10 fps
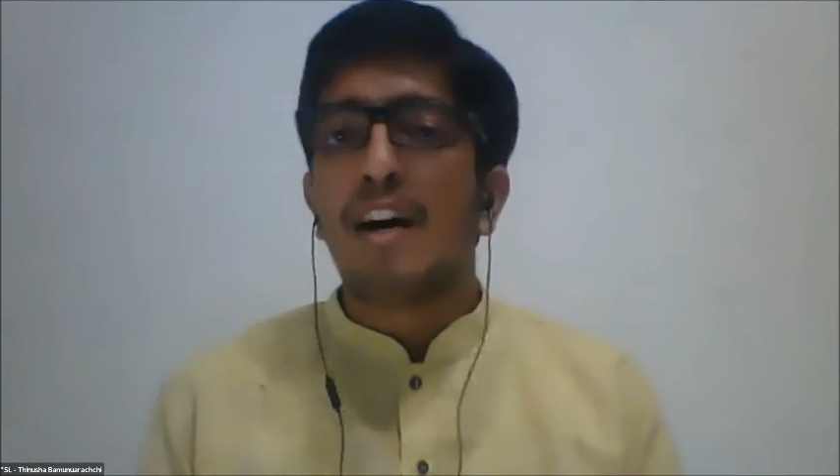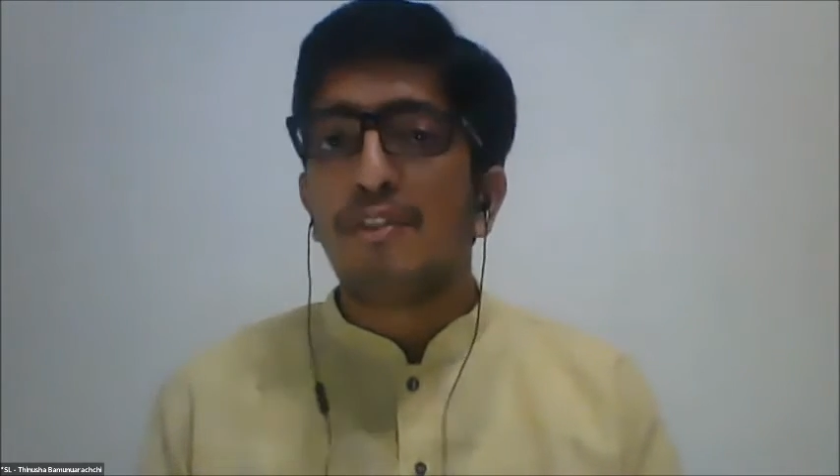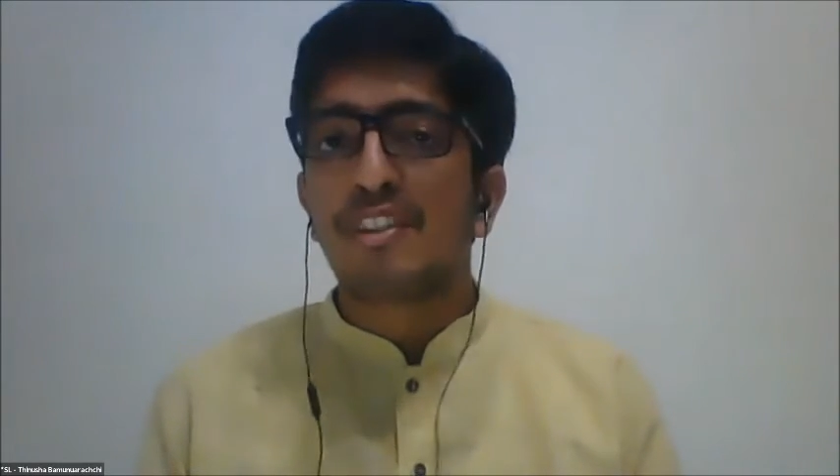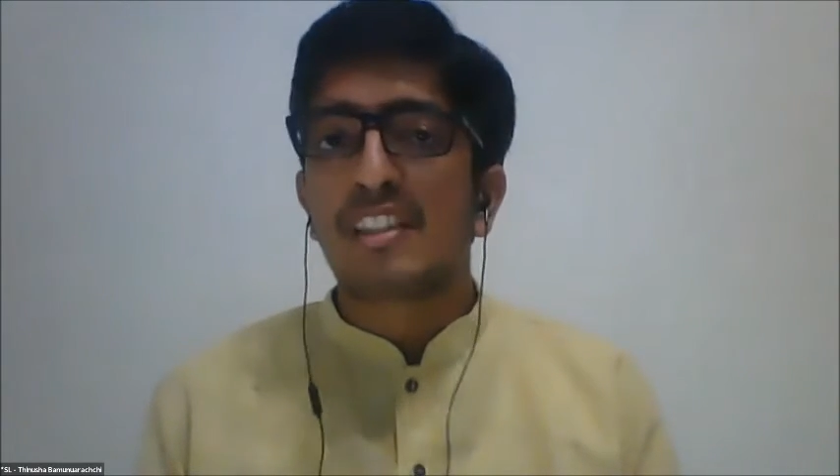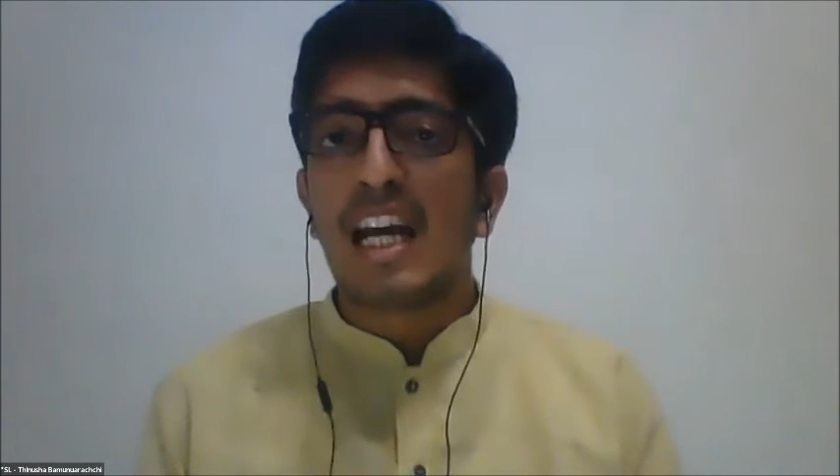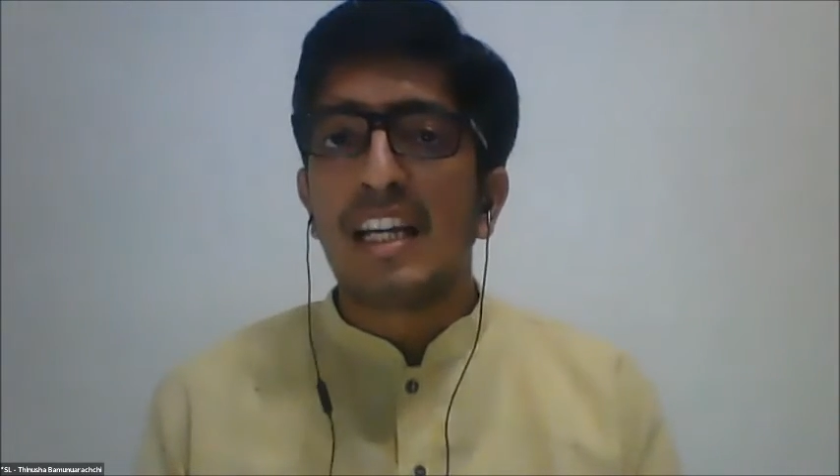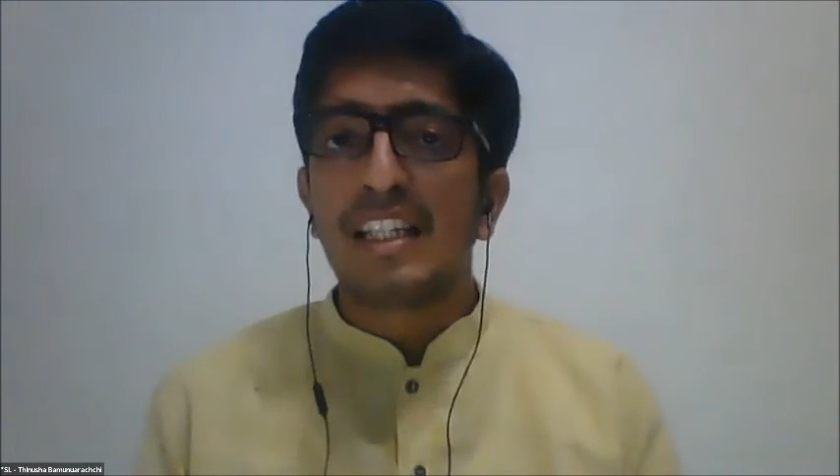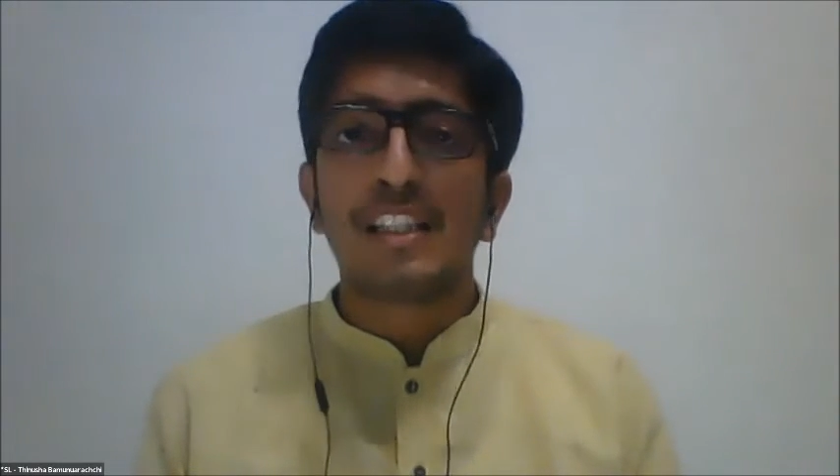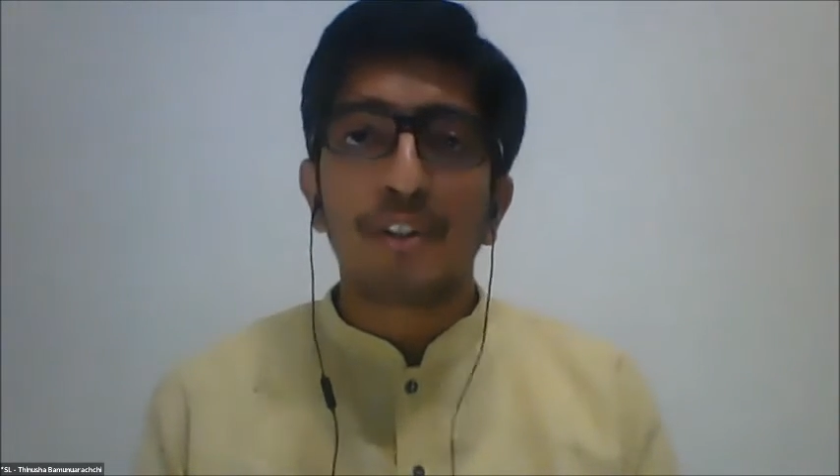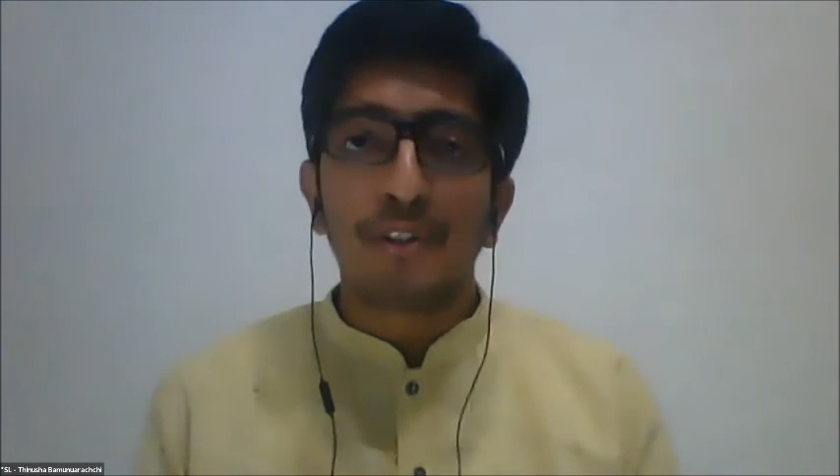
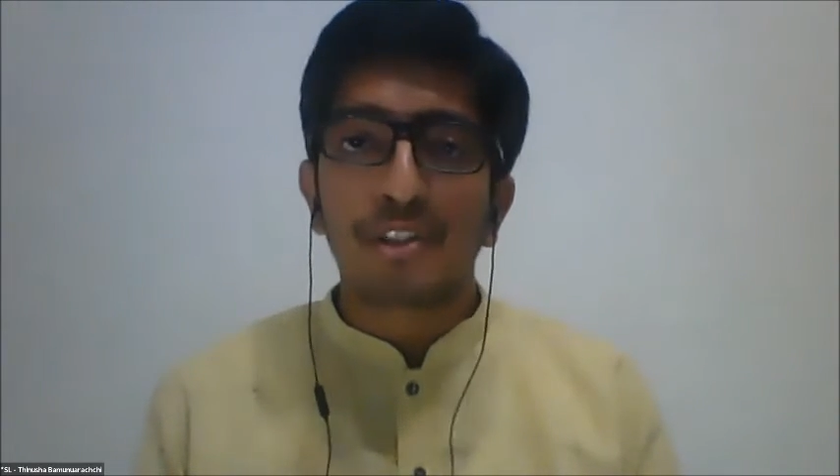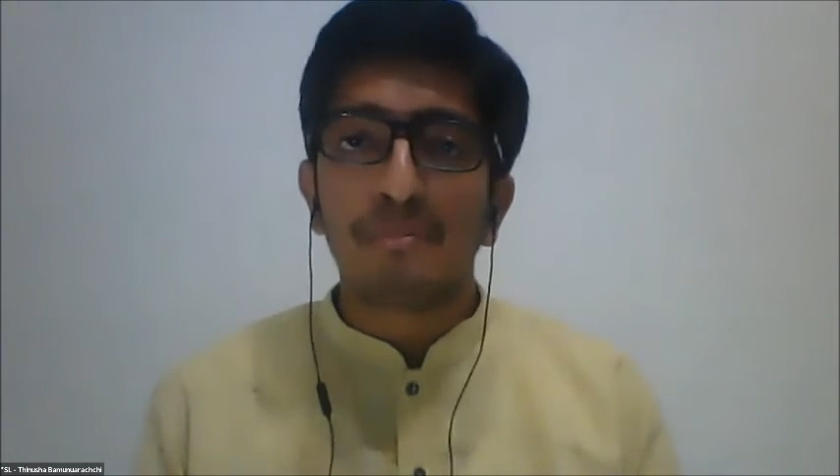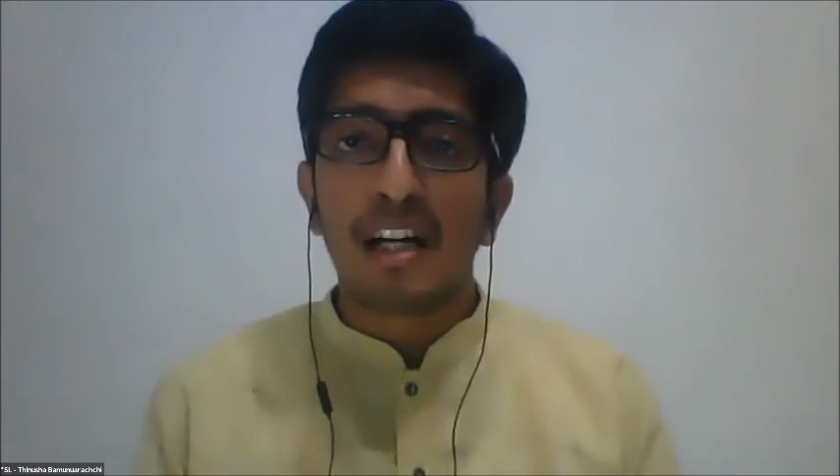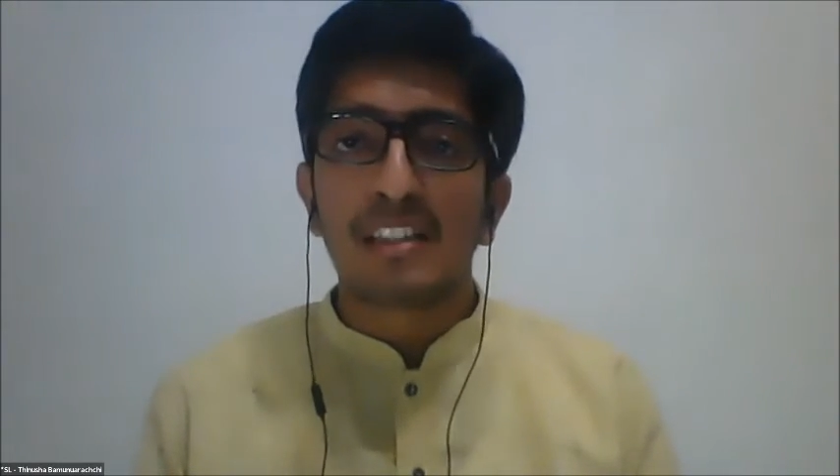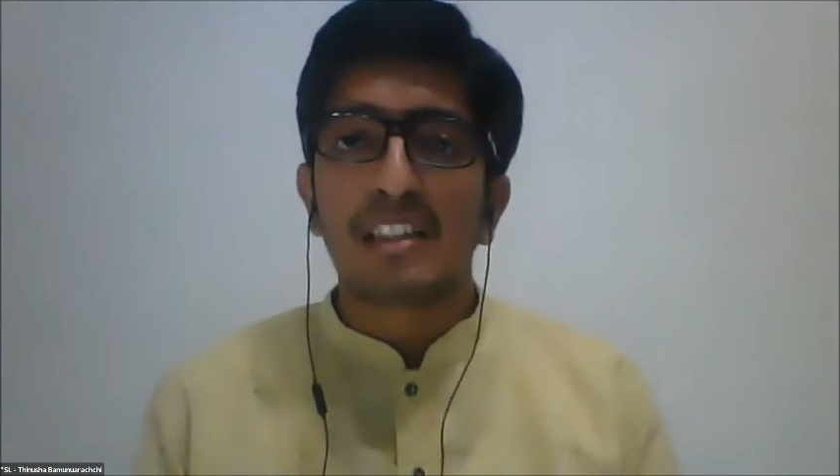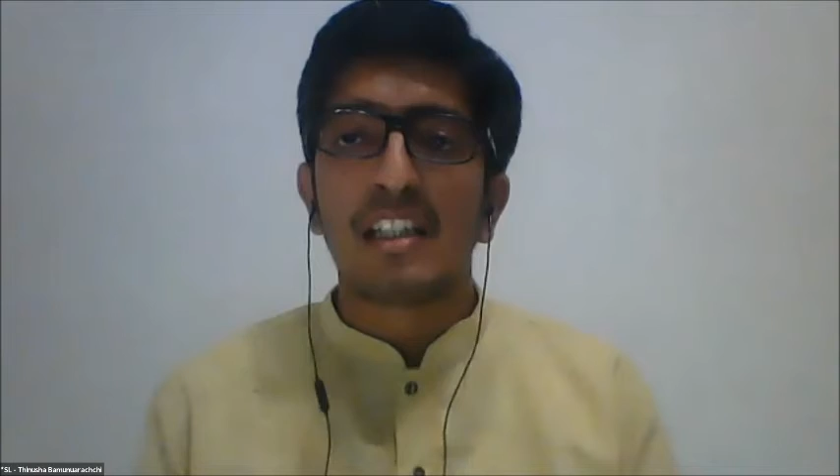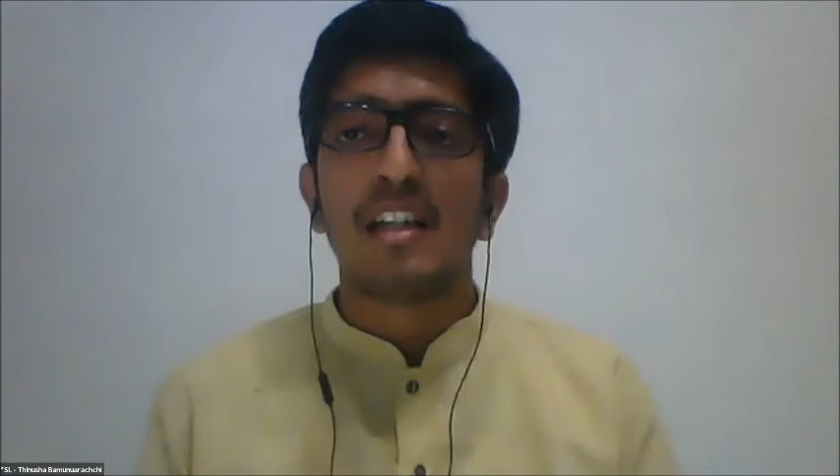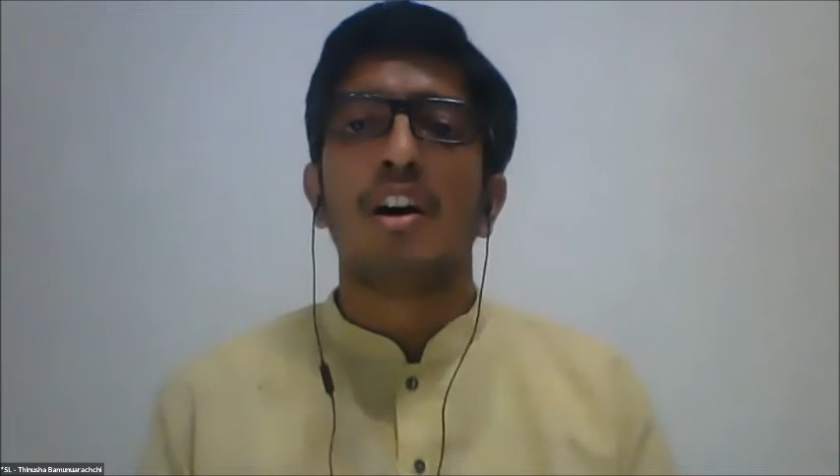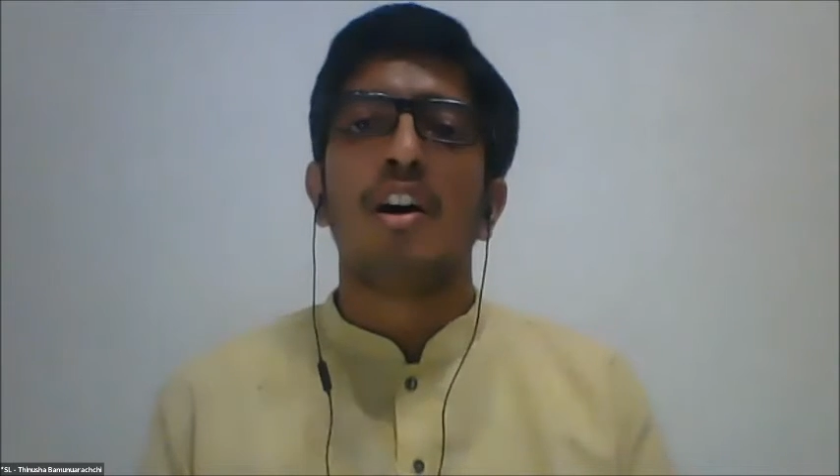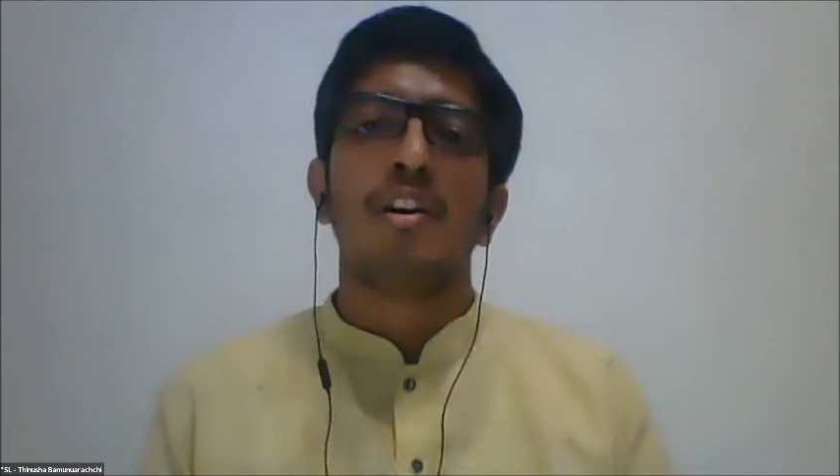outstanding
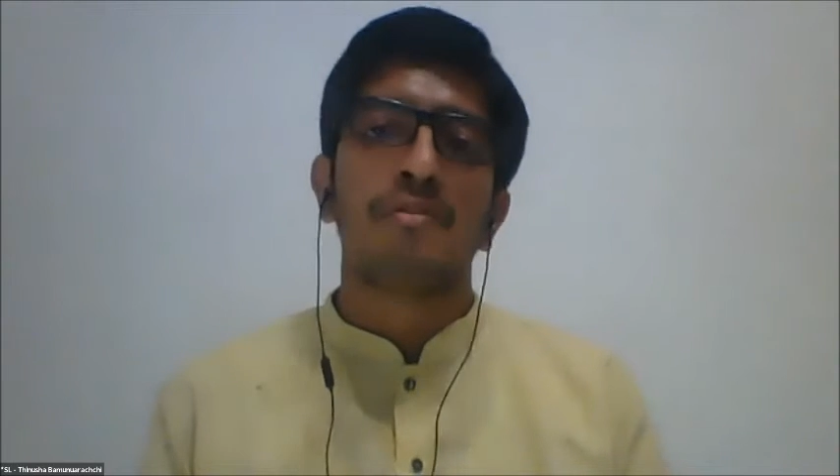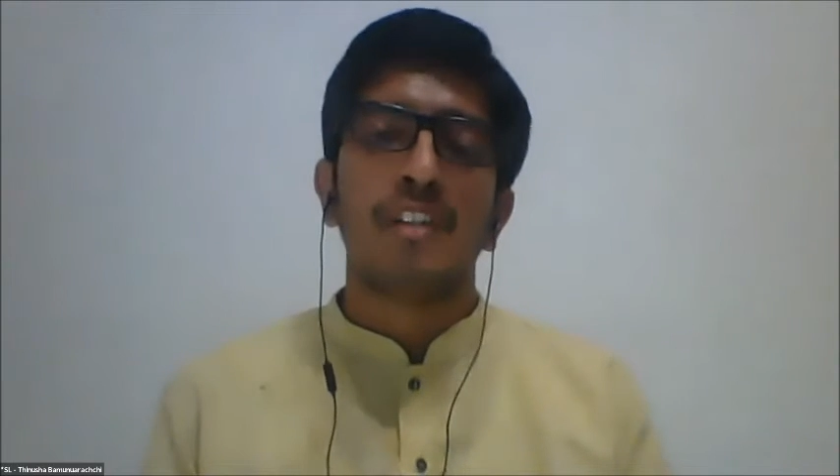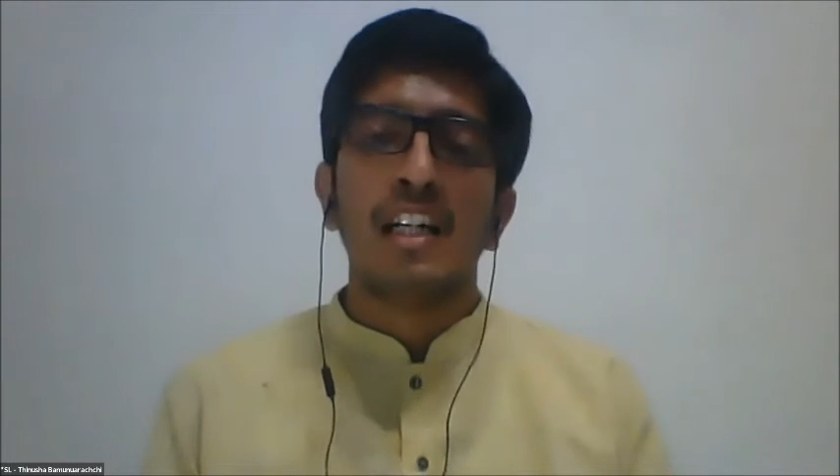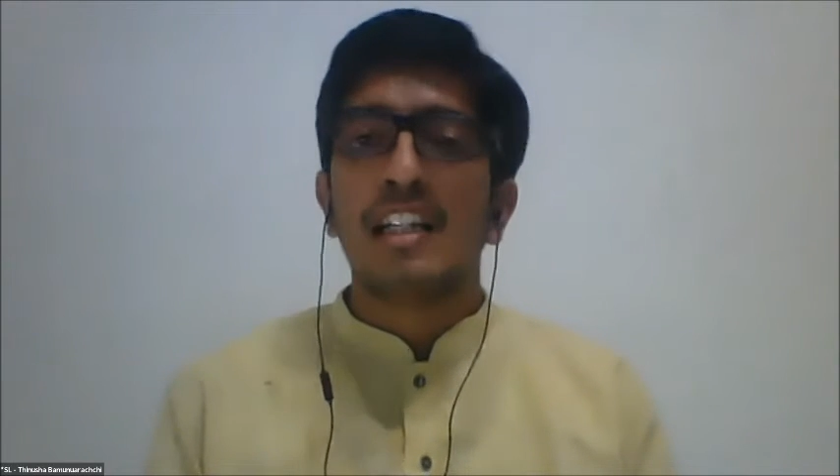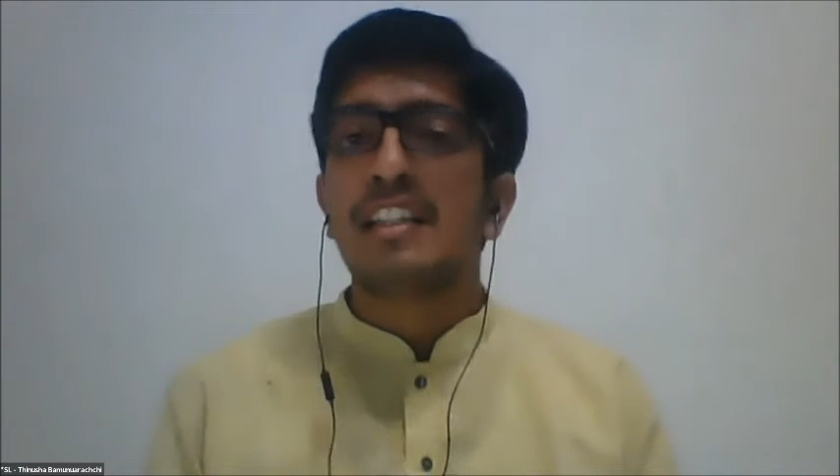Toastmaster of